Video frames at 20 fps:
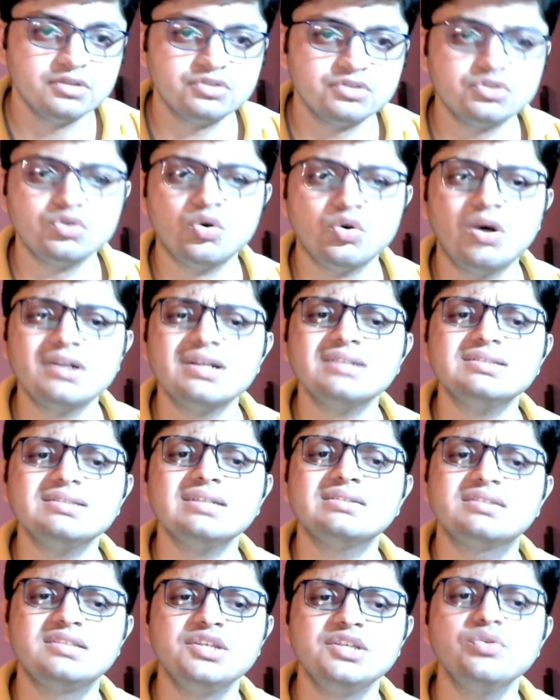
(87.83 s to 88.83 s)
So what are
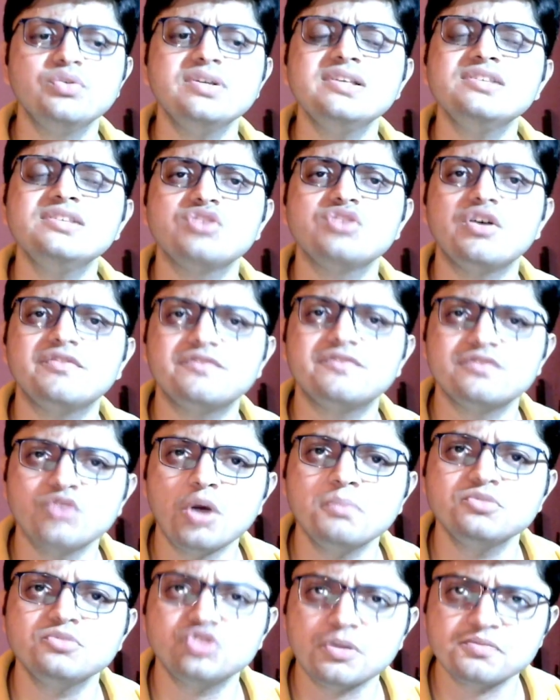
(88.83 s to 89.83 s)
the theories of
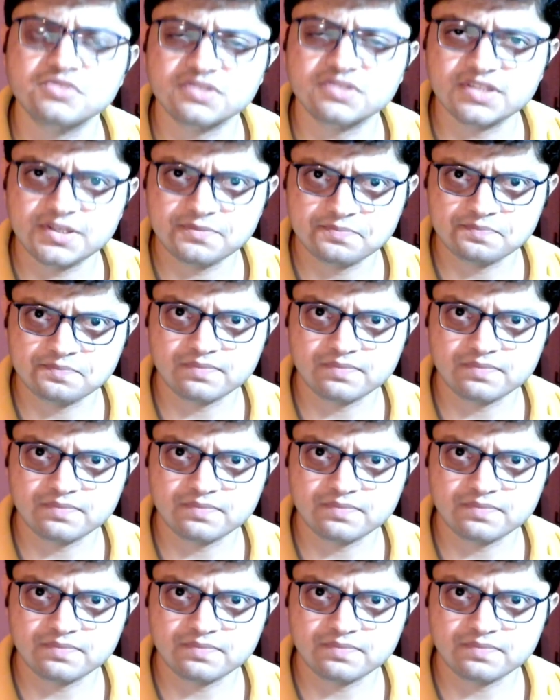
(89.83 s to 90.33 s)
Noam Chomsky?